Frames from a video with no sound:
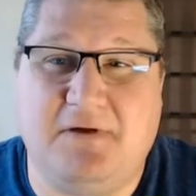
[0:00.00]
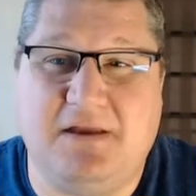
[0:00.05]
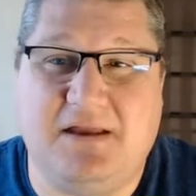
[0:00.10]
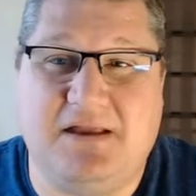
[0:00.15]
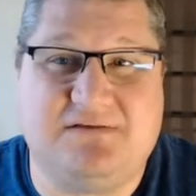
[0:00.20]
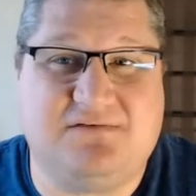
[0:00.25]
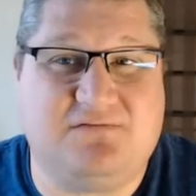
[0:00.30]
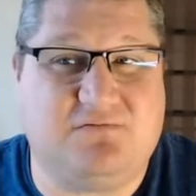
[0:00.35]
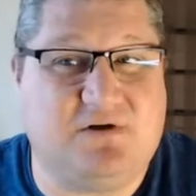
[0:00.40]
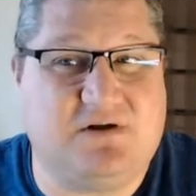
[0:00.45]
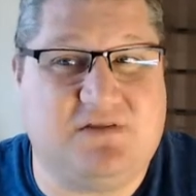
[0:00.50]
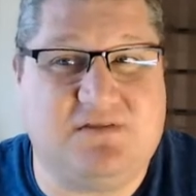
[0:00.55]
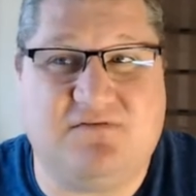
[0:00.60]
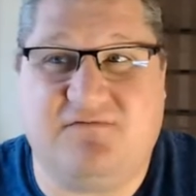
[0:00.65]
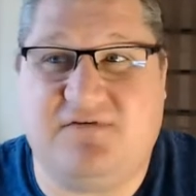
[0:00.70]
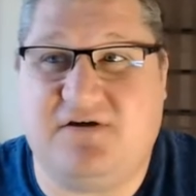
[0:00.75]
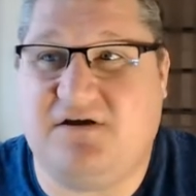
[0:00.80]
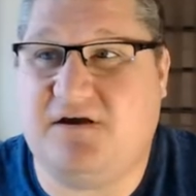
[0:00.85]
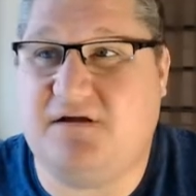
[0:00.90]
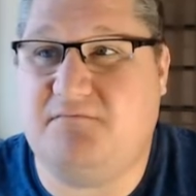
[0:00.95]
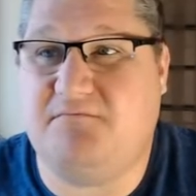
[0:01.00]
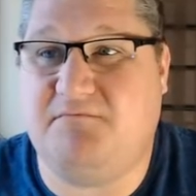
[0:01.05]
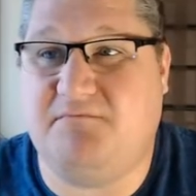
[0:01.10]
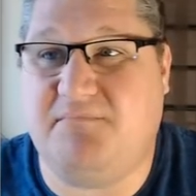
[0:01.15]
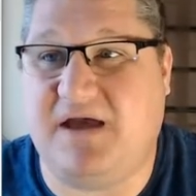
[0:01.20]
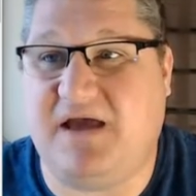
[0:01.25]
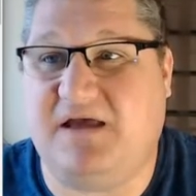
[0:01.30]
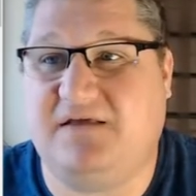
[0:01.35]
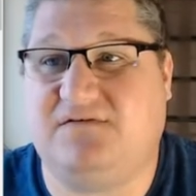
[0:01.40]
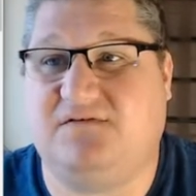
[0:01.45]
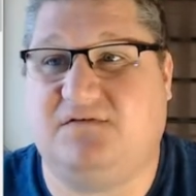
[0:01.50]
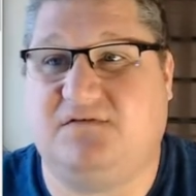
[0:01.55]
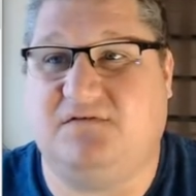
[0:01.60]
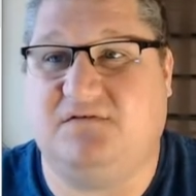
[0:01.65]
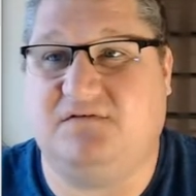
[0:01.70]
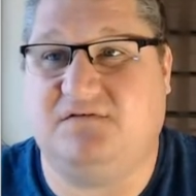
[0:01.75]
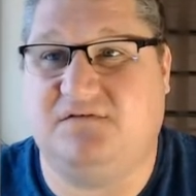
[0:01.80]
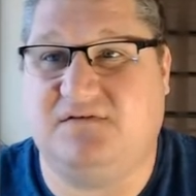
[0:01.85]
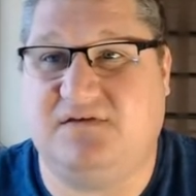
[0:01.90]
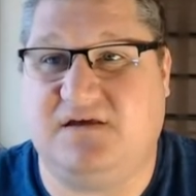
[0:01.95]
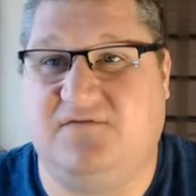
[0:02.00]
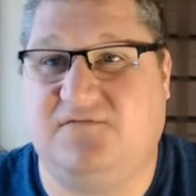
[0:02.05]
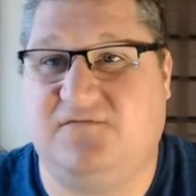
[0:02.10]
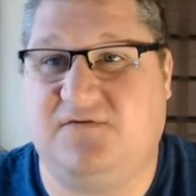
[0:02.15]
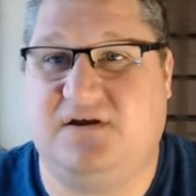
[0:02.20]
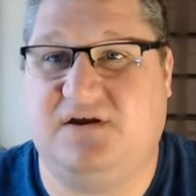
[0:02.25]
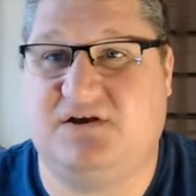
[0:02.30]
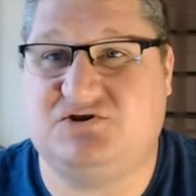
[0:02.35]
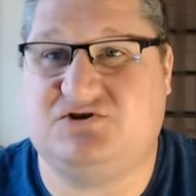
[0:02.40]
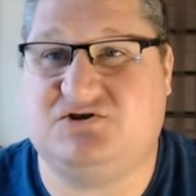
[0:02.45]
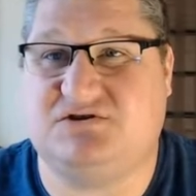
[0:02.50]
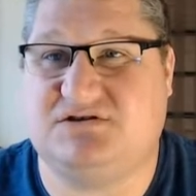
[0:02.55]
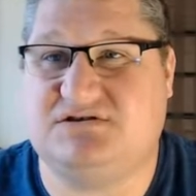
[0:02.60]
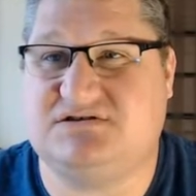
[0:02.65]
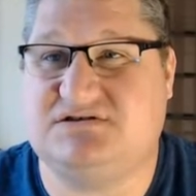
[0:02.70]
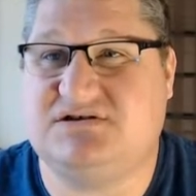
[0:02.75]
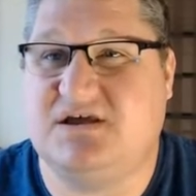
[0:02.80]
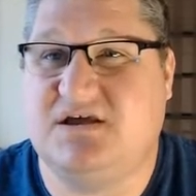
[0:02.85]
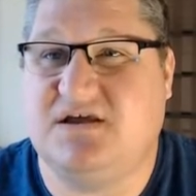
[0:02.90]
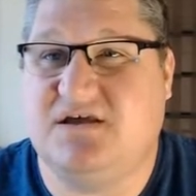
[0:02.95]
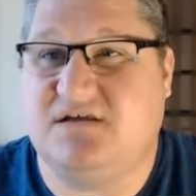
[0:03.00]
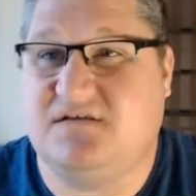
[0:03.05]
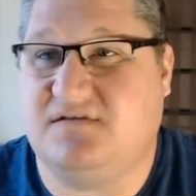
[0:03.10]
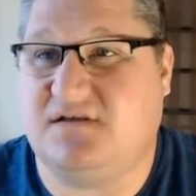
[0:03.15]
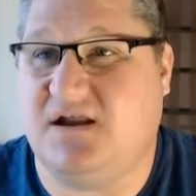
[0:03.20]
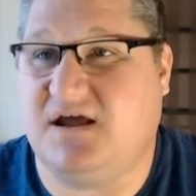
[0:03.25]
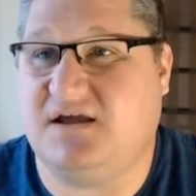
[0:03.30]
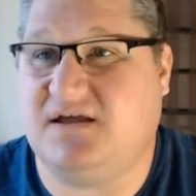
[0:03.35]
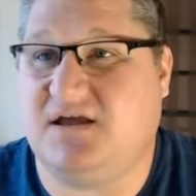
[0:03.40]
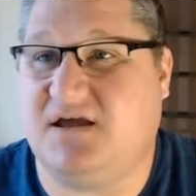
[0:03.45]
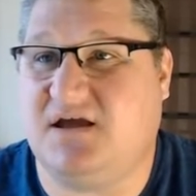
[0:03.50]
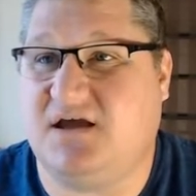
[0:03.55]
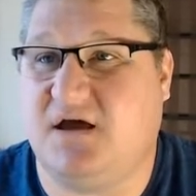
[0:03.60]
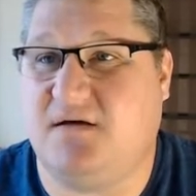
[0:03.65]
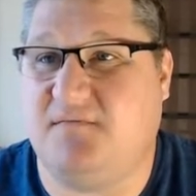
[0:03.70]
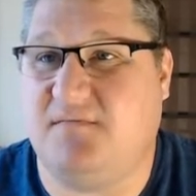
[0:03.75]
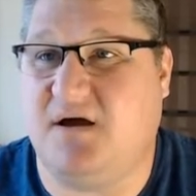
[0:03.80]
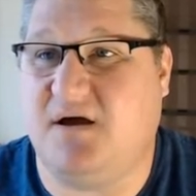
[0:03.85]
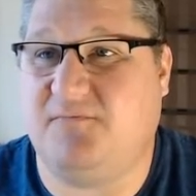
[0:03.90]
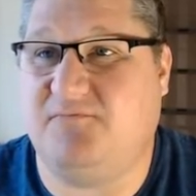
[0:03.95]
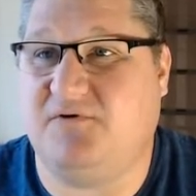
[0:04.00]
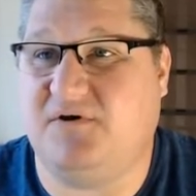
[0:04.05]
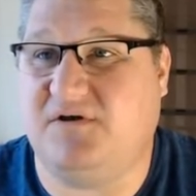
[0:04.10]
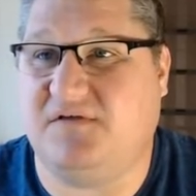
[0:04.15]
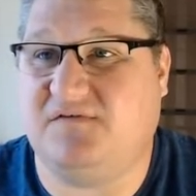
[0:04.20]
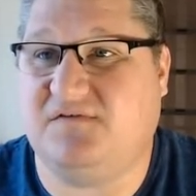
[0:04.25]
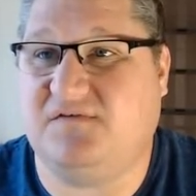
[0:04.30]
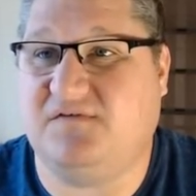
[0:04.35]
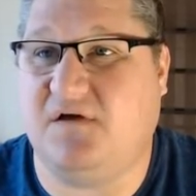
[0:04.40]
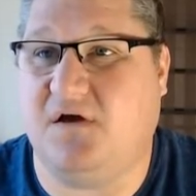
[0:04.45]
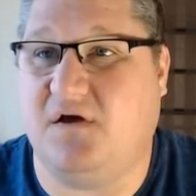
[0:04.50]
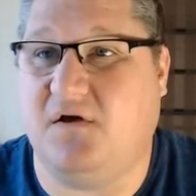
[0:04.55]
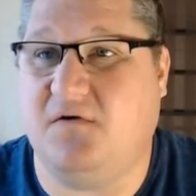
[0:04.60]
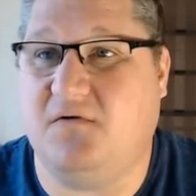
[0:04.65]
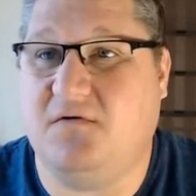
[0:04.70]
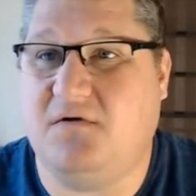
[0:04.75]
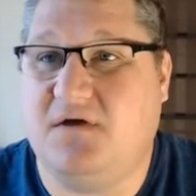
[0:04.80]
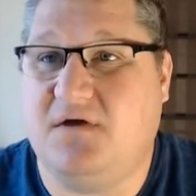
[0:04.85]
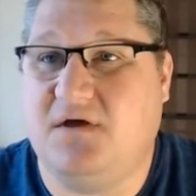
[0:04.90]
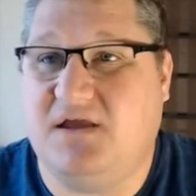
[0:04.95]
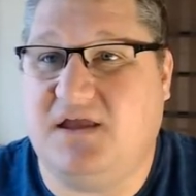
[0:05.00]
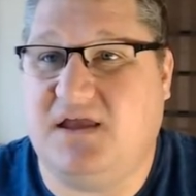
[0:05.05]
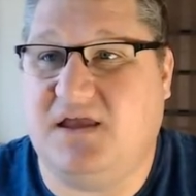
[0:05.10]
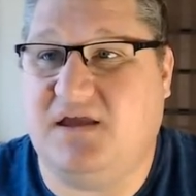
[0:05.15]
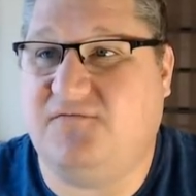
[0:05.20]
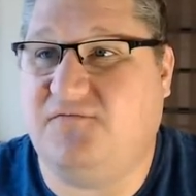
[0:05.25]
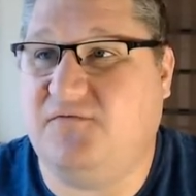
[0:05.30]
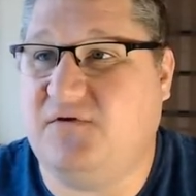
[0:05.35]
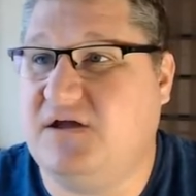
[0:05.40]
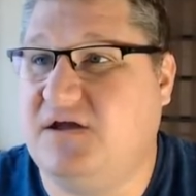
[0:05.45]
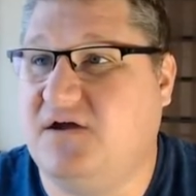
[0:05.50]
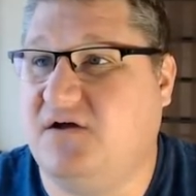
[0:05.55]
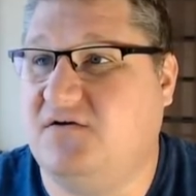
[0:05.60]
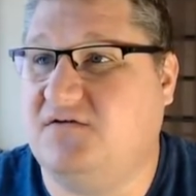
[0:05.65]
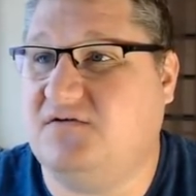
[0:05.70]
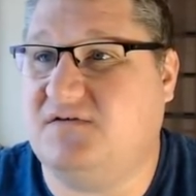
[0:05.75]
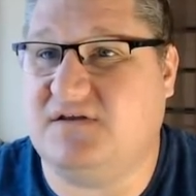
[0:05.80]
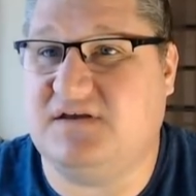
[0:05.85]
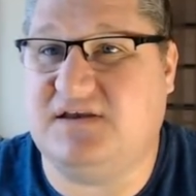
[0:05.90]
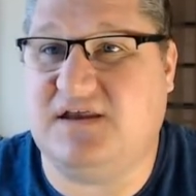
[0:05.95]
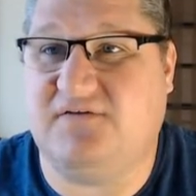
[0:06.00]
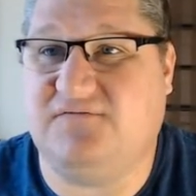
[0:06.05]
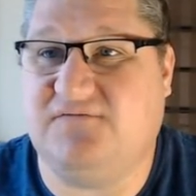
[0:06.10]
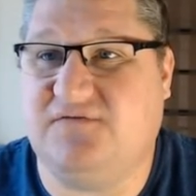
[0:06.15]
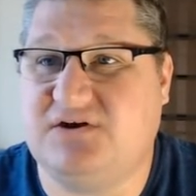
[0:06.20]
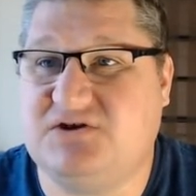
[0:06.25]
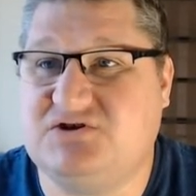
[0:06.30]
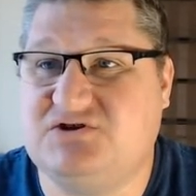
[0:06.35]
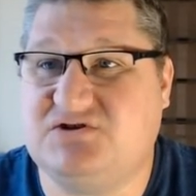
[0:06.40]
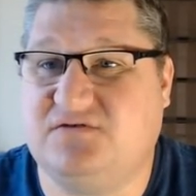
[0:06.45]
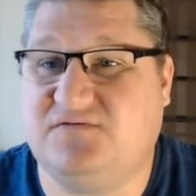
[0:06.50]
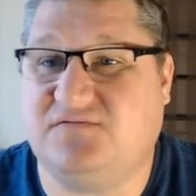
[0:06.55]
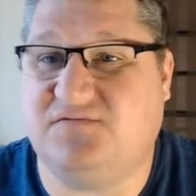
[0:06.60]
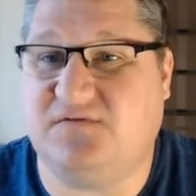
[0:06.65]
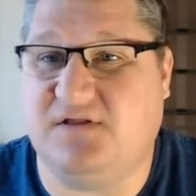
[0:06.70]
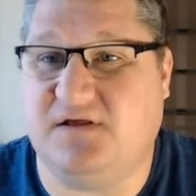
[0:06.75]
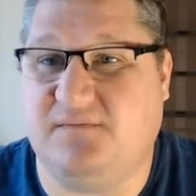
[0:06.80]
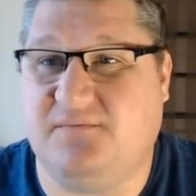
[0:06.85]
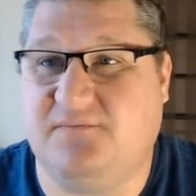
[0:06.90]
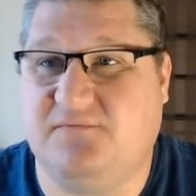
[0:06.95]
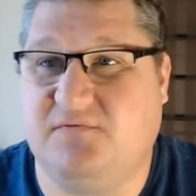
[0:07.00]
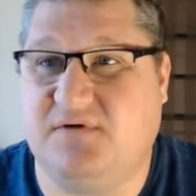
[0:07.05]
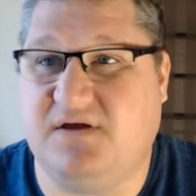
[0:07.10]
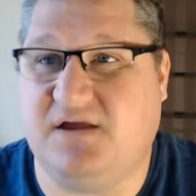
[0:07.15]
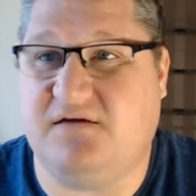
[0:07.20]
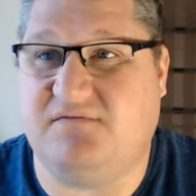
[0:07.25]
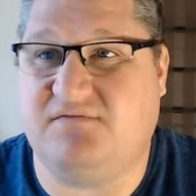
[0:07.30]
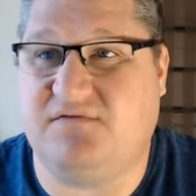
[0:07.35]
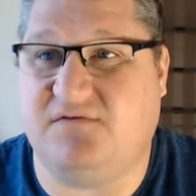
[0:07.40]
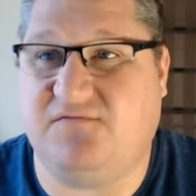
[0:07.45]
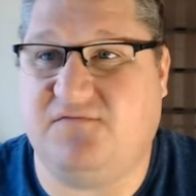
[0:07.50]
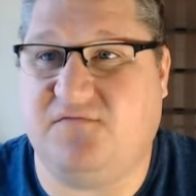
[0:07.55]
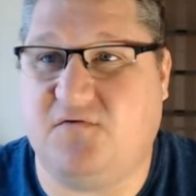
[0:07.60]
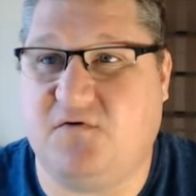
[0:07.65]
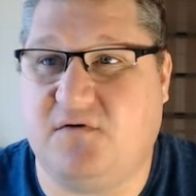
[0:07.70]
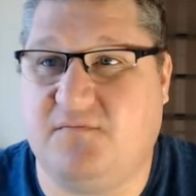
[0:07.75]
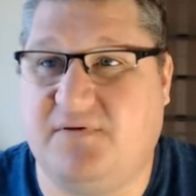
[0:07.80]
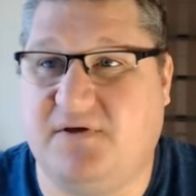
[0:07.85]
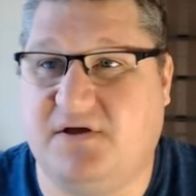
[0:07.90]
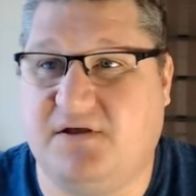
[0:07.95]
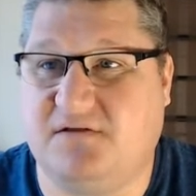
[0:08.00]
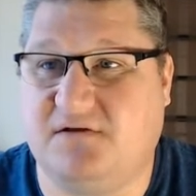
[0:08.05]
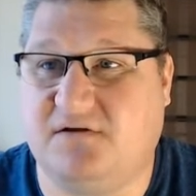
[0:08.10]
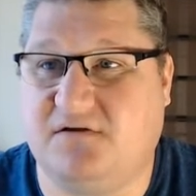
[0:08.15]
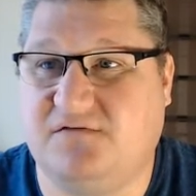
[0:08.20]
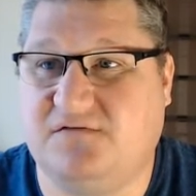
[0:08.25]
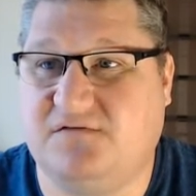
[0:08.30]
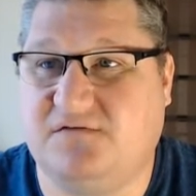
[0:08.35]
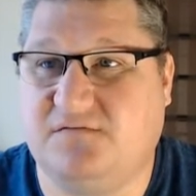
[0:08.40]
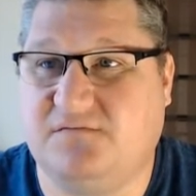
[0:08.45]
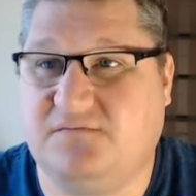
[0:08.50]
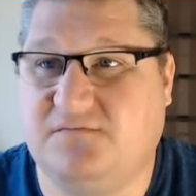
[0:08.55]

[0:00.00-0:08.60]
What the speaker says: it's one of the very best definitions that I can come up with. So if we go to the definition of flip, we have the 4 pillars.